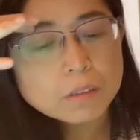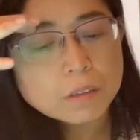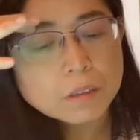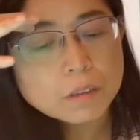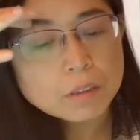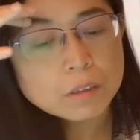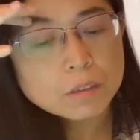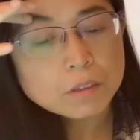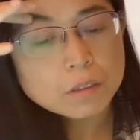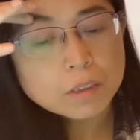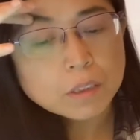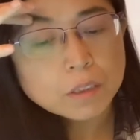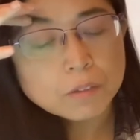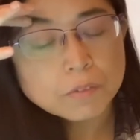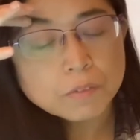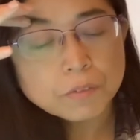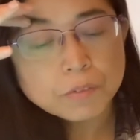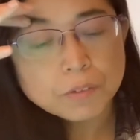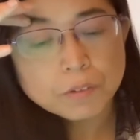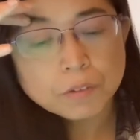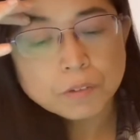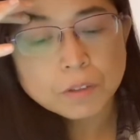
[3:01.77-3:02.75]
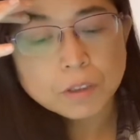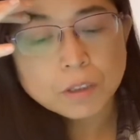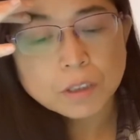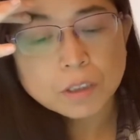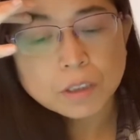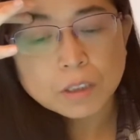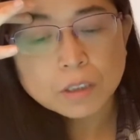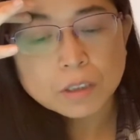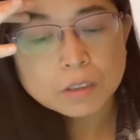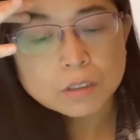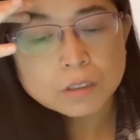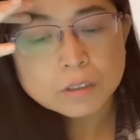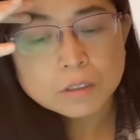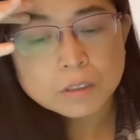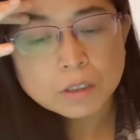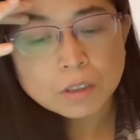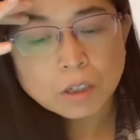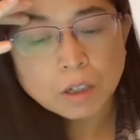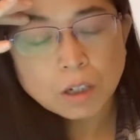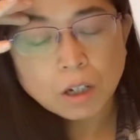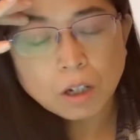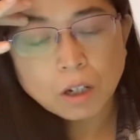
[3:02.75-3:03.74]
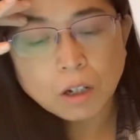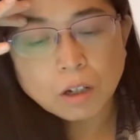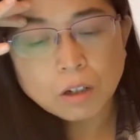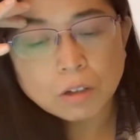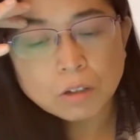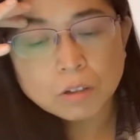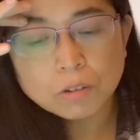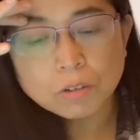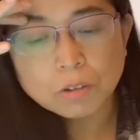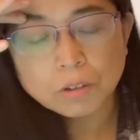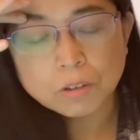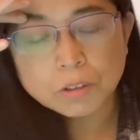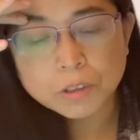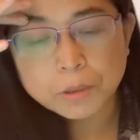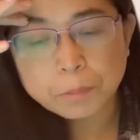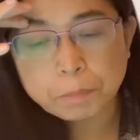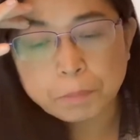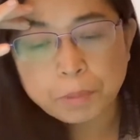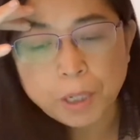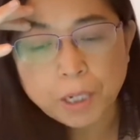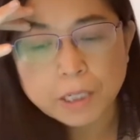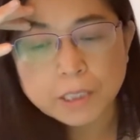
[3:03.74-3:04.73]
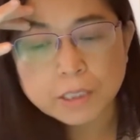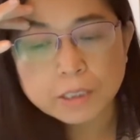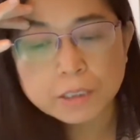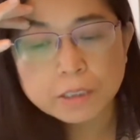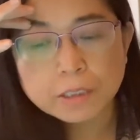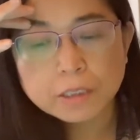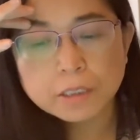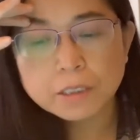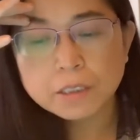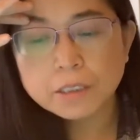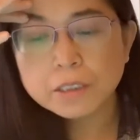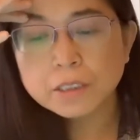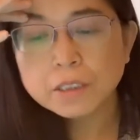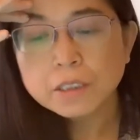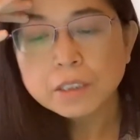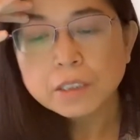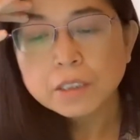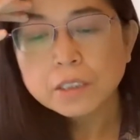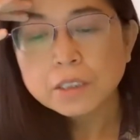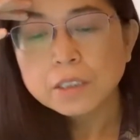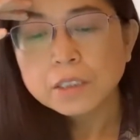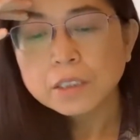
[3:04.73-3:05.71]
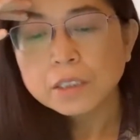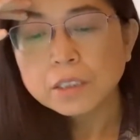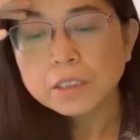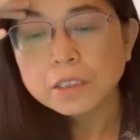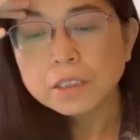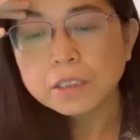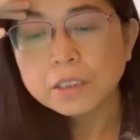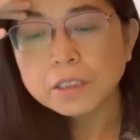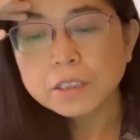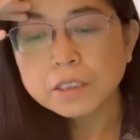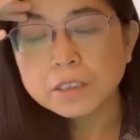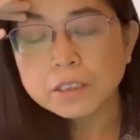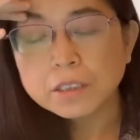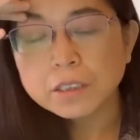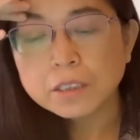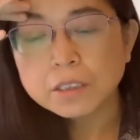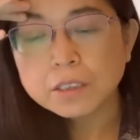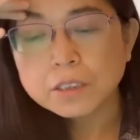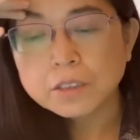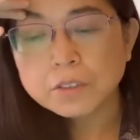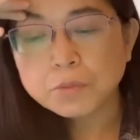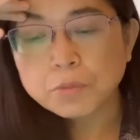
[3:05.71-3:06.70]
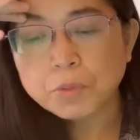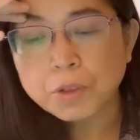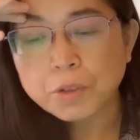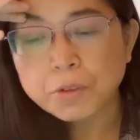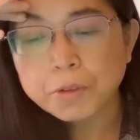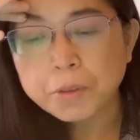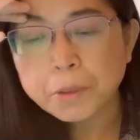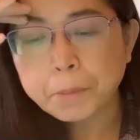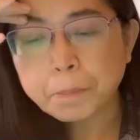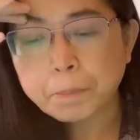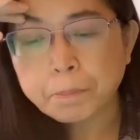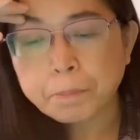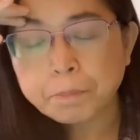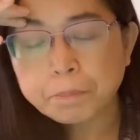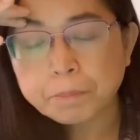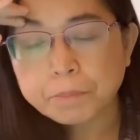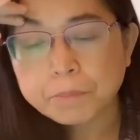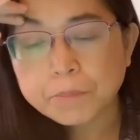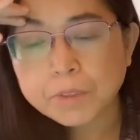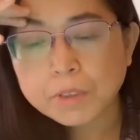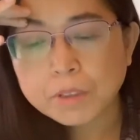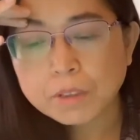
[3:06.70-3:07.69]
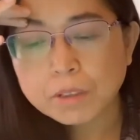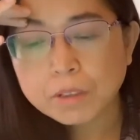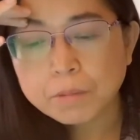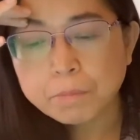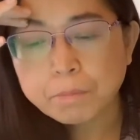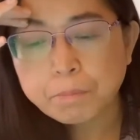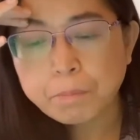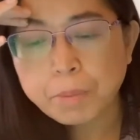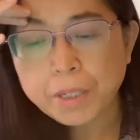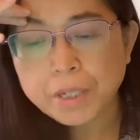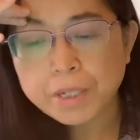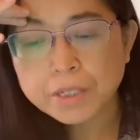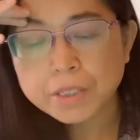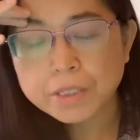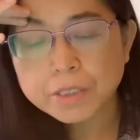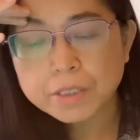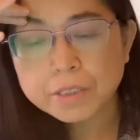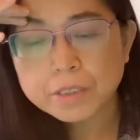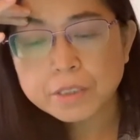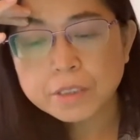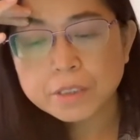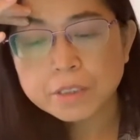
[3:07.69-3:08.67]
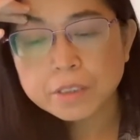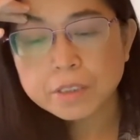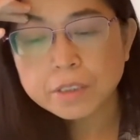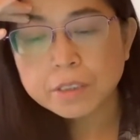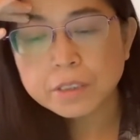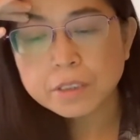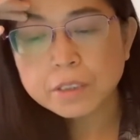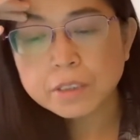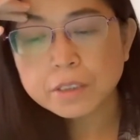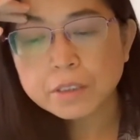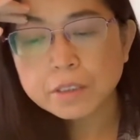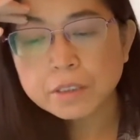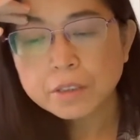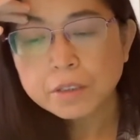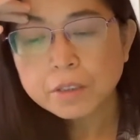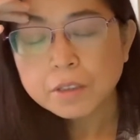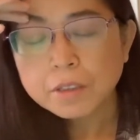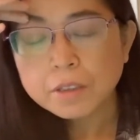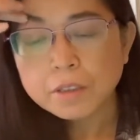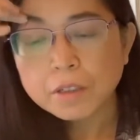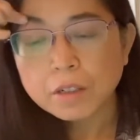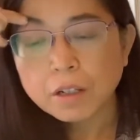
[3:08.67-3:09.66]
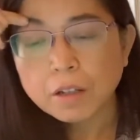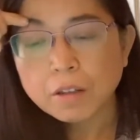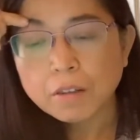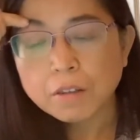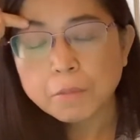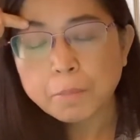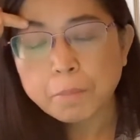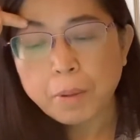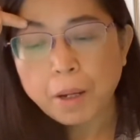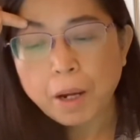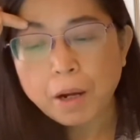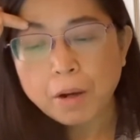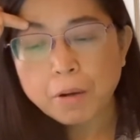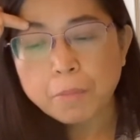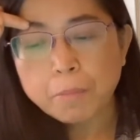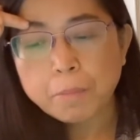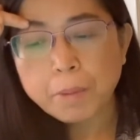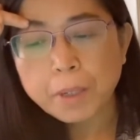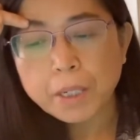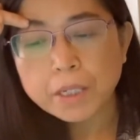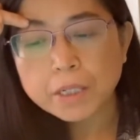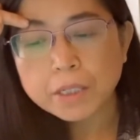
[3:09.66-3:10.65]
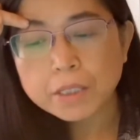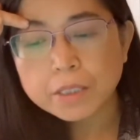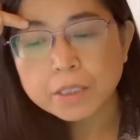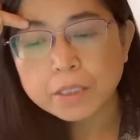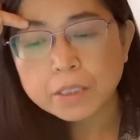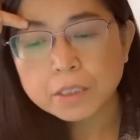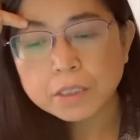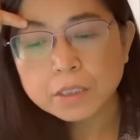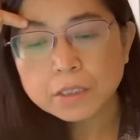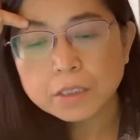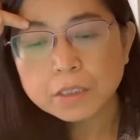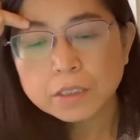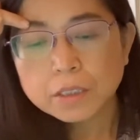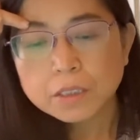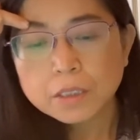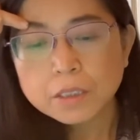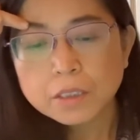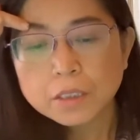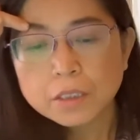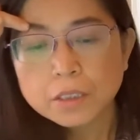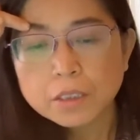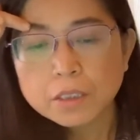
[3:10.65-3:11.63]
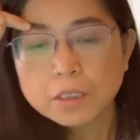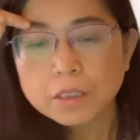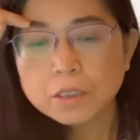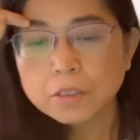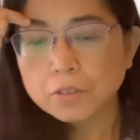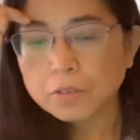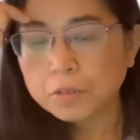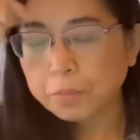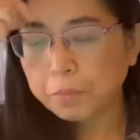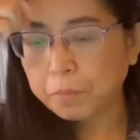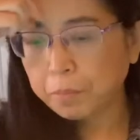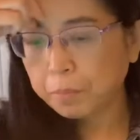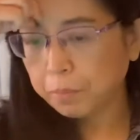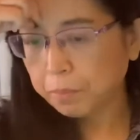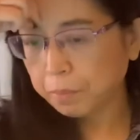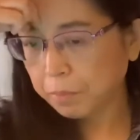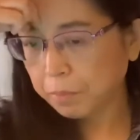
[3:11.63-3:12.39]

then you can feel a hollow or depression there. It's very pinchy on the palpation. So